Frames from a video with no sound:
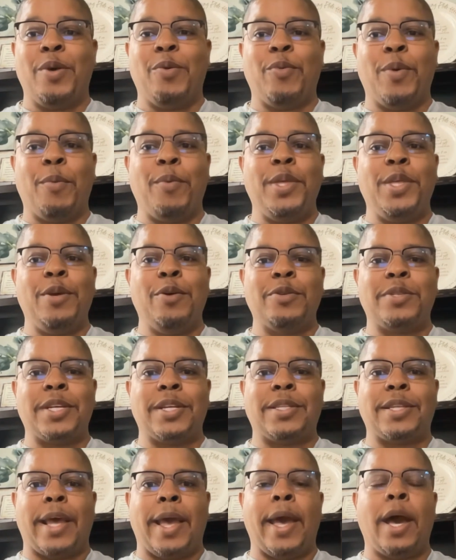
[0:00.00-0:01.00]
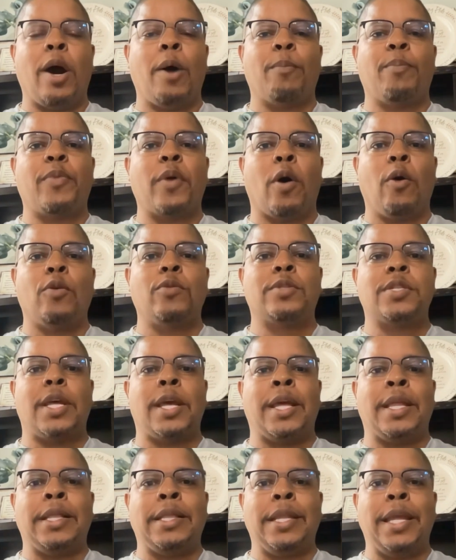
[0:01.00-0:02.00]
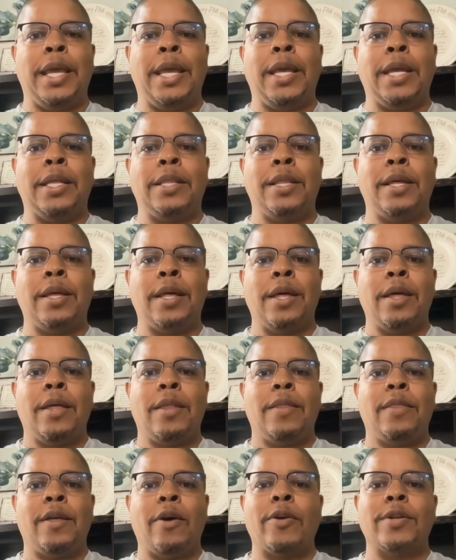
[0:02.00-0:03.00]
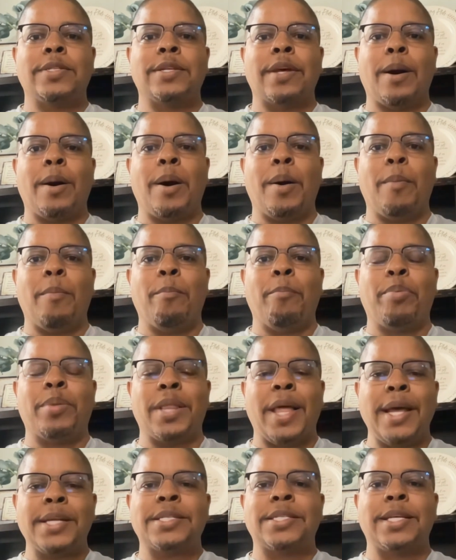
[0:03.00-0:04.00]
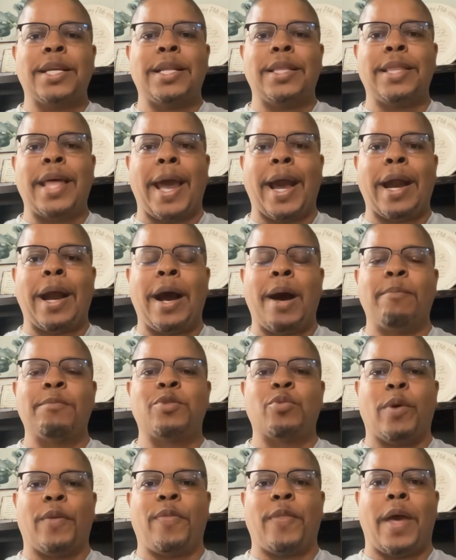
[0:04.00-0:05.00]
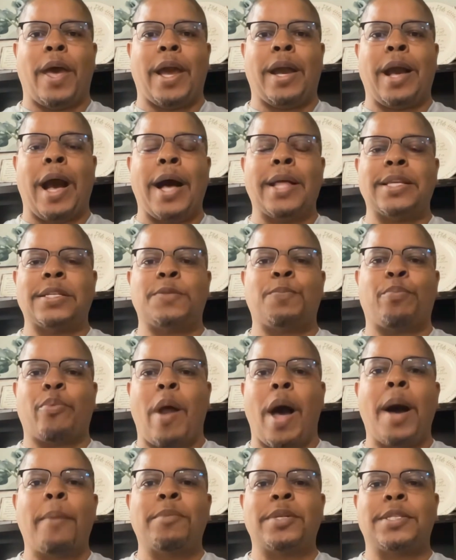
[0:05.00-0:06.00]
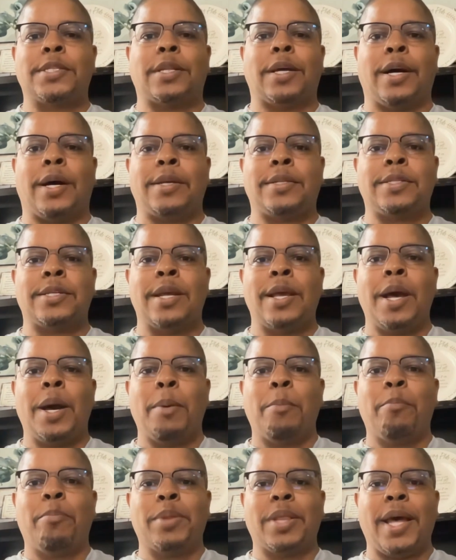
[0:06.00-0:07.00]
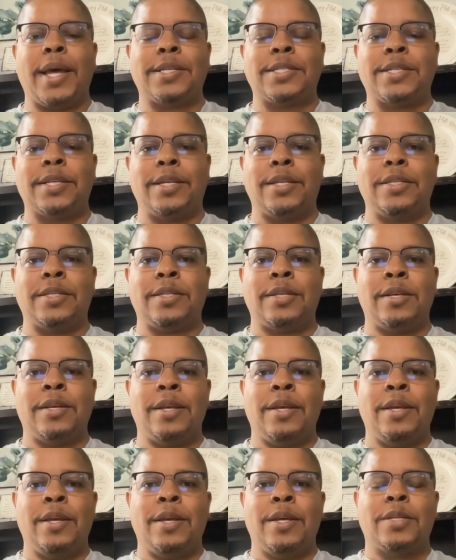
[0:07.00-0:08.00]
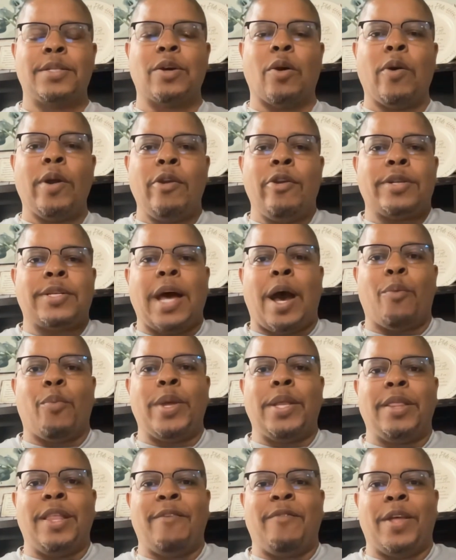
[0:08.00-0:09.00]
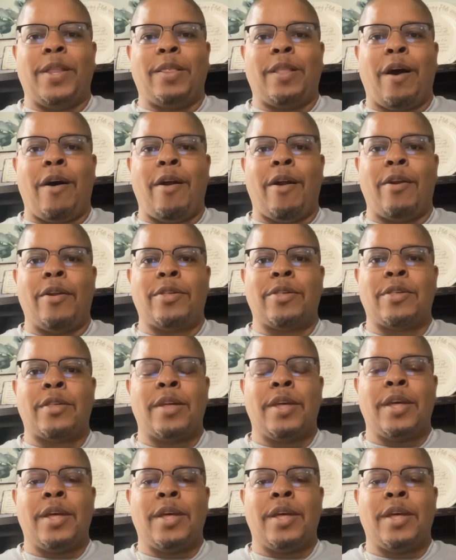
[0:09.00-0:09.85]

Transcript: when we use it to help those in need, there's a blessing that comes with that. God has promised us blessings. So here's how we live at large.